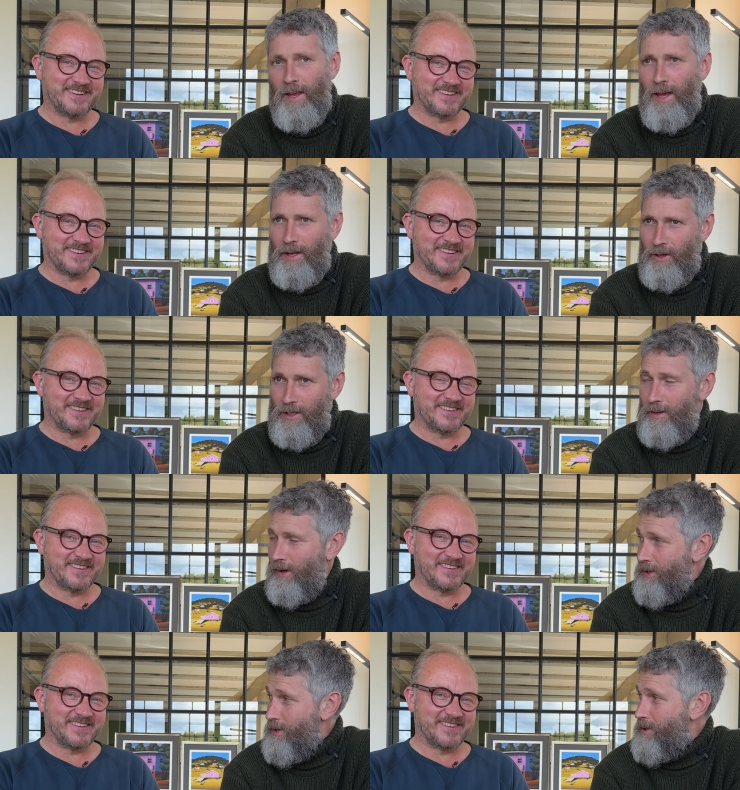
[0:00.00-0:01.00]
Speaker 1: and I,
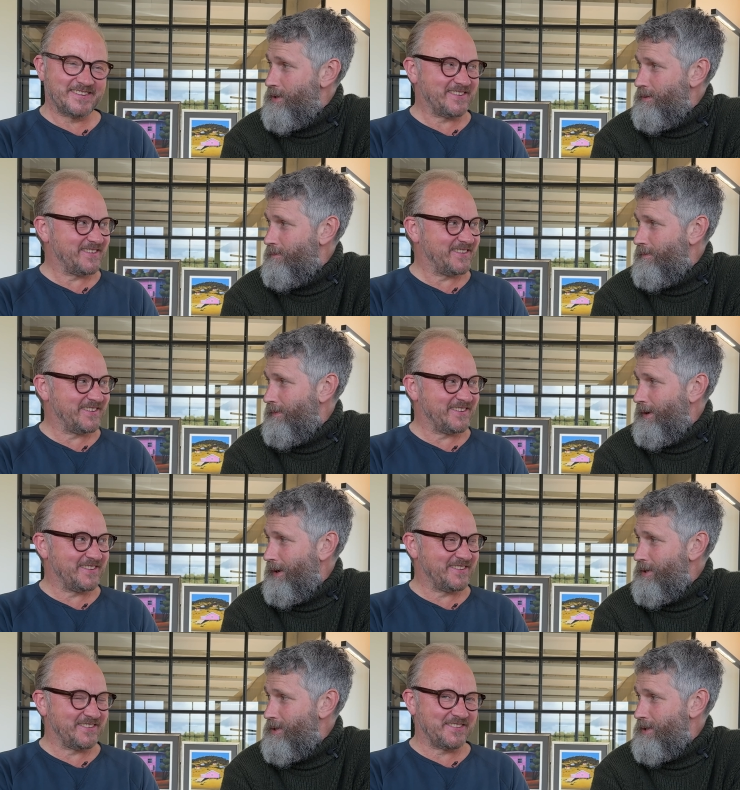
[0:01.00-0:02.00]
I used to
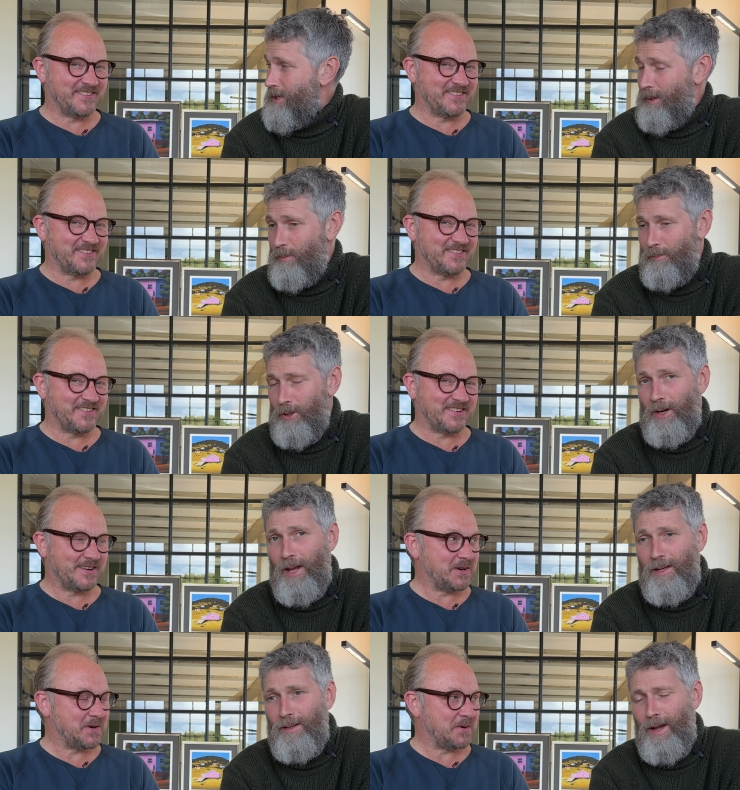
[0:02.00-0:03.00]
I used to say to people that
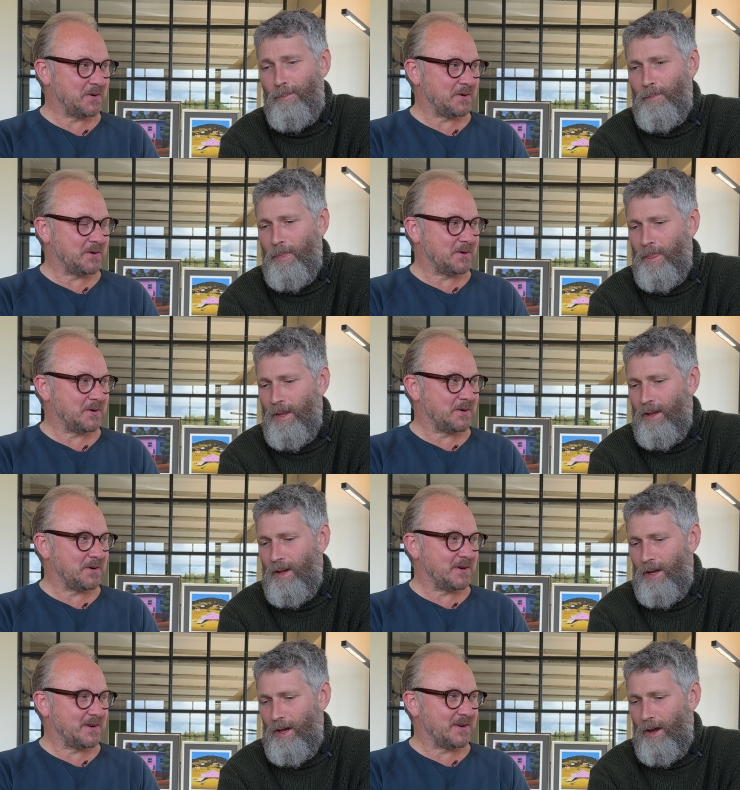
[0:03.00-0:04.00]
I ended up
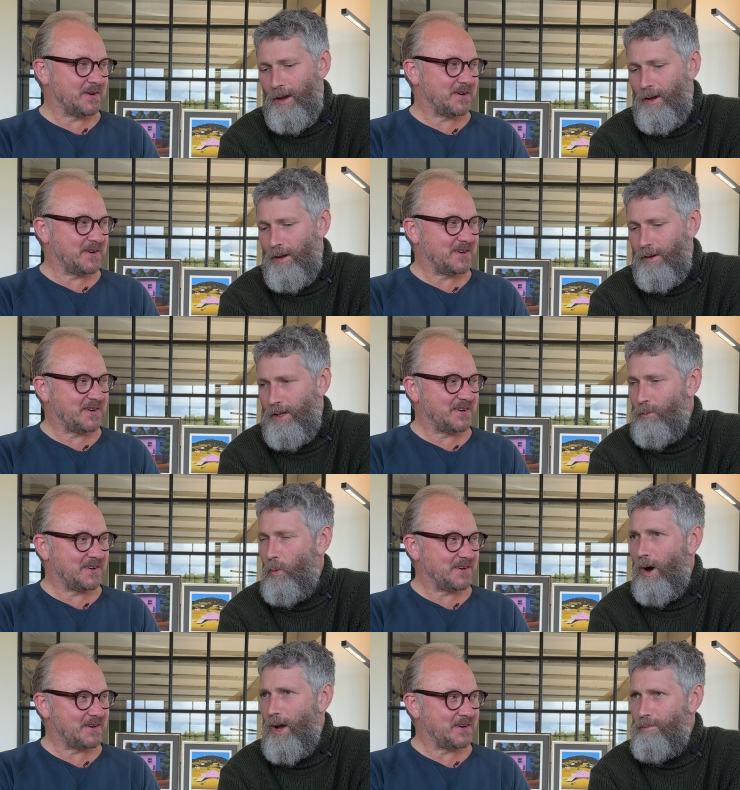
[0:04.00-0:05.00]
uh, in
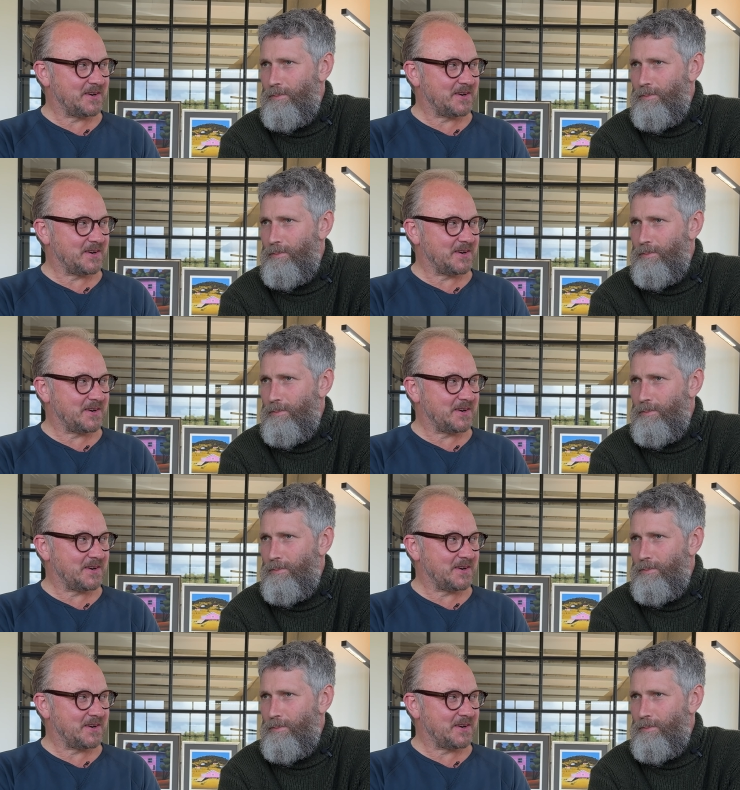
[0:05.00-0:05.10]
wine